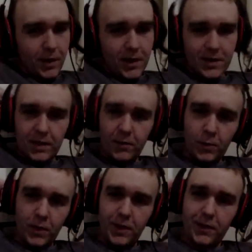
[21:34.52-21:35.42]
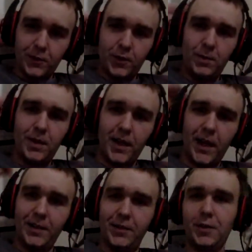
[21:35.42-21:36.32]
is, even with his stream being
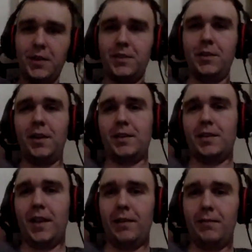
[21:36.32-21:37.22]
canceled, he still has 9